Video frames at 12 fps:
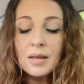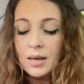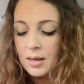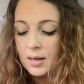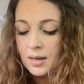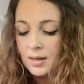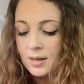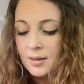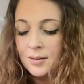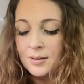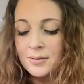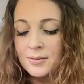
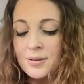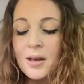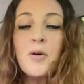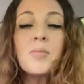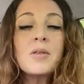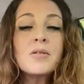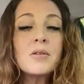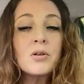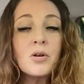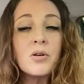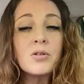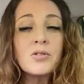And I hope this
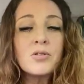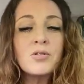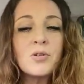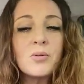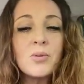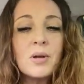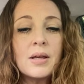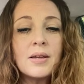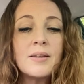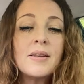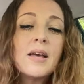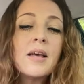encourages you.
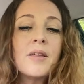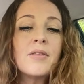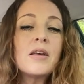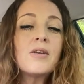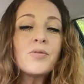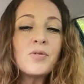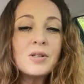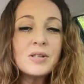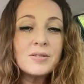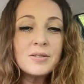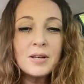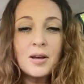And thank you for
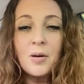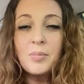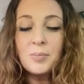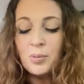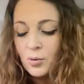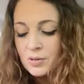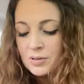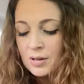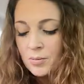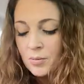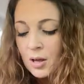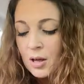listening. I'll be
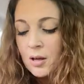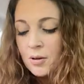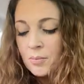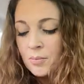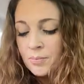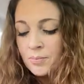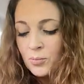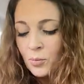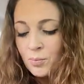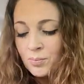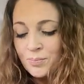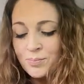posting
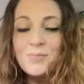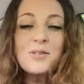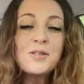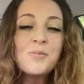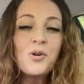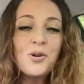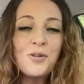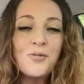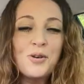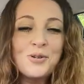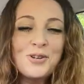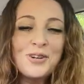um, some more in the
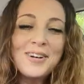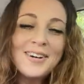future.